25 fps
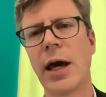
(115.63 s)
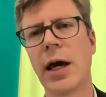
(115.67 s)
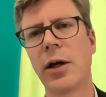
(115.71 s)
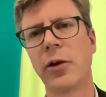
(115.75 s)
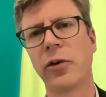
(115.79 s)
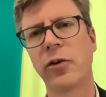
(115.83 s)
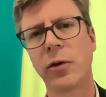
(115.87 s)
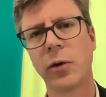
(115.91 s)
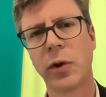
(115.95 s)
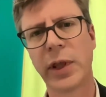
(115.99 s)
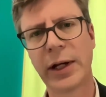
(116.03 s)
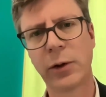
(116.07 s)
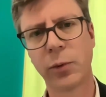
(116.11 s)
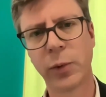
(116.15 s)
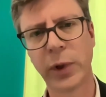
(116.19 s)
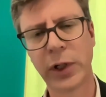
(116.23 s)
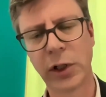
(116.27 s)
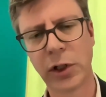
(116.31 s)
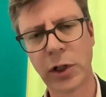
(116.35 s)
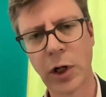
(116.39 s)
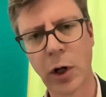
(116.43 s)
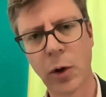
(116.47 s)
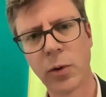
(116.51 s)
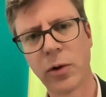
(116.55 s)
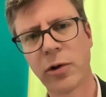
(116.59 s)
so that we
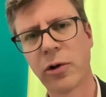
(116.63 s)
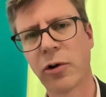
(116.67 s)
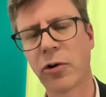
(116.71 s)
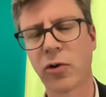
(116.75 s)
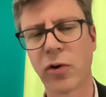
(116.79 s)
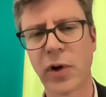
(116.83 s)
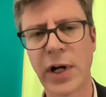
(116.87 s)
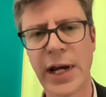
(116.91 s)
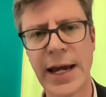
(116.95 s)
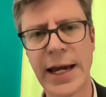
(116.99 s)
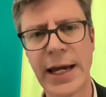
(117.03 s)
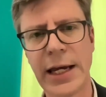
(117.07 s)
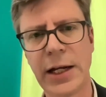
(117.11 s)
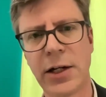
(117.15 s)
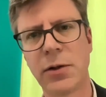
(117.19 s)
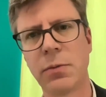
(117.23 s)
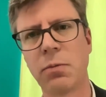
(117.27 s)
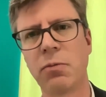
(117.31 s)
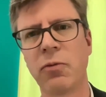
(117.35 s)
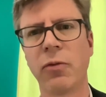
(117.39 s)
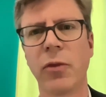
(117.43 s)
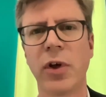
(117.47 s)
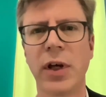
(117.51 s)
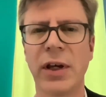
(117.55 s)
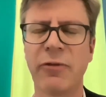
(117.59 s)
don't create
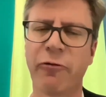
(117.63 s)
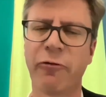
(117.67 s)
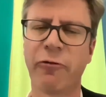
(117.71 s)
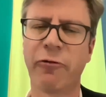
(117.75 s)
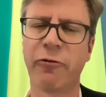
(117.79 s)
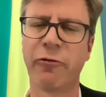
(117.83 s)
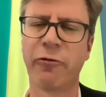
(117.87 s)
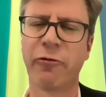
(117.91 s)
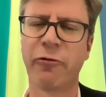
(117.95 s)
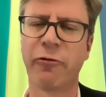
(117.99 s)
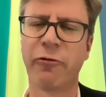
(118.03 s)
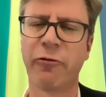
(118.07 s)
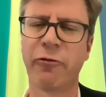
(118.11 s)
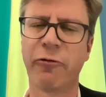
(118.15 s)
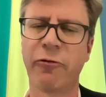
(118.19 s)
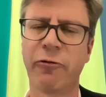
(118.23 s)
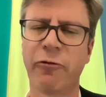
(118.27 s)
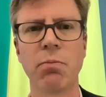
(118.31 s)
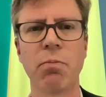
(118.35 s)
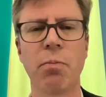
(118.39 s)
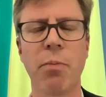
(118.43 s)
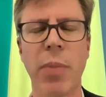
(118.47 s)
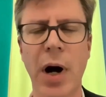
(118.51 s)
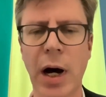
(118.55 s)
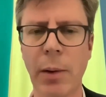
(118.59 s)

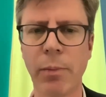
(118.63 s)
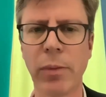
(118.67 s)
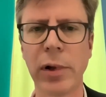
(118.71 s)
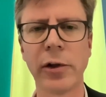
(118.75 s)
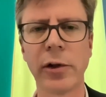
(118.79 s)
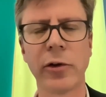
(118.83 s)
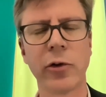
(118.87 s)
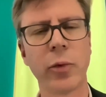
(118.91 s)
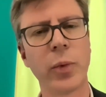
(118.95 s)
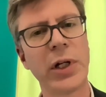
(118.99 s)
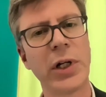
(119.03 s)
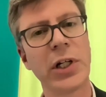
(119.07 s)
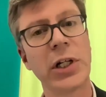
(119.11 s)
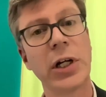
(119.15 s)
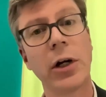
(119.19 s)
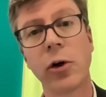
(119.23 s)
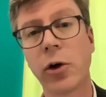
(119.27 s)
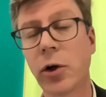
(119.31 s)
information bubbles,